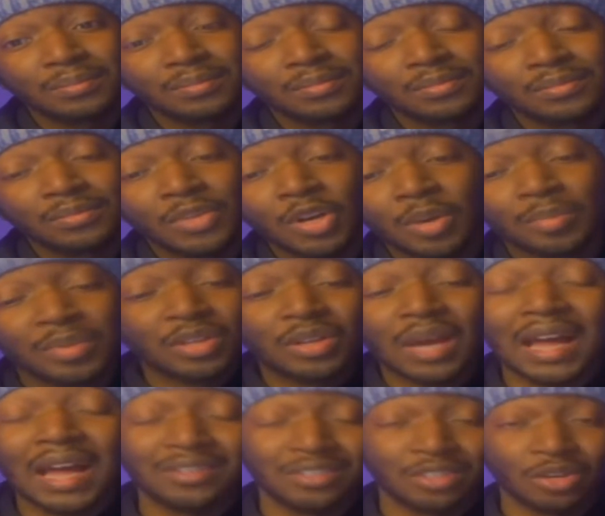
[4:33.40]
I mean, I
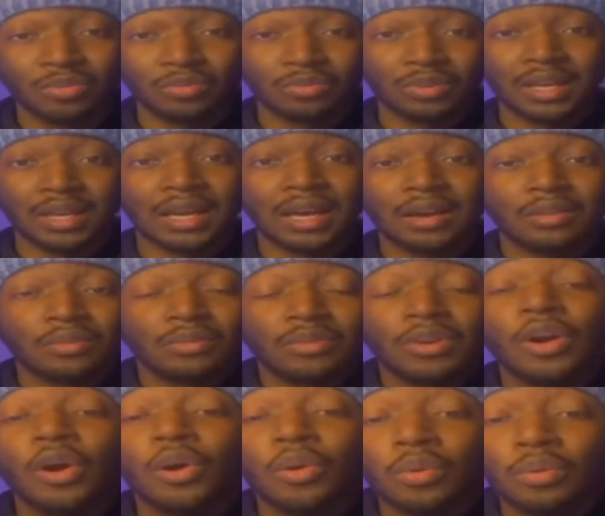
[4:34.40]
don't
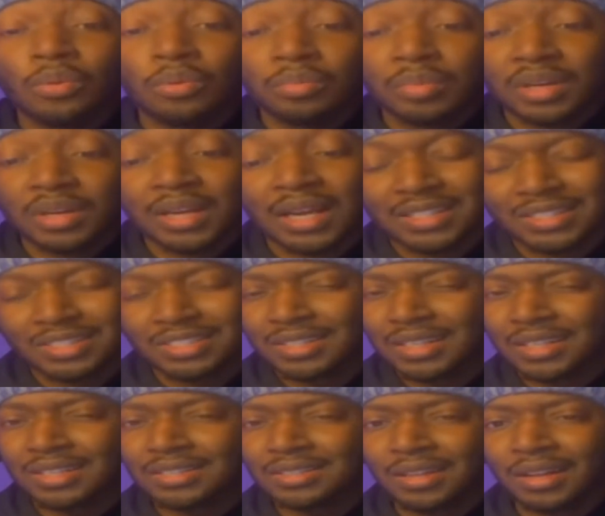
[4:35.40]
know, but I just think
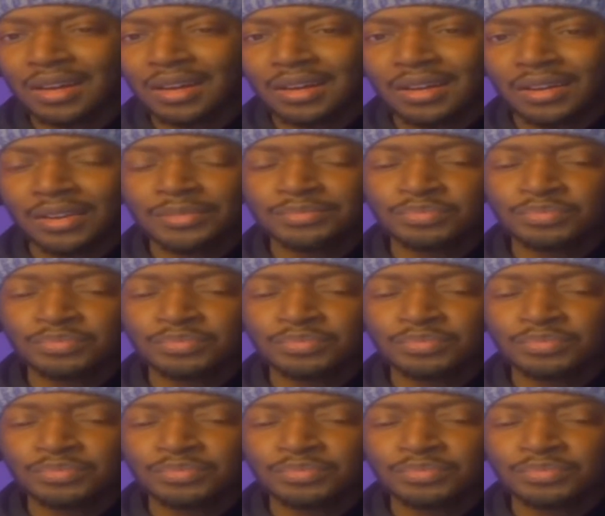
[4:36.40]
it's a lie.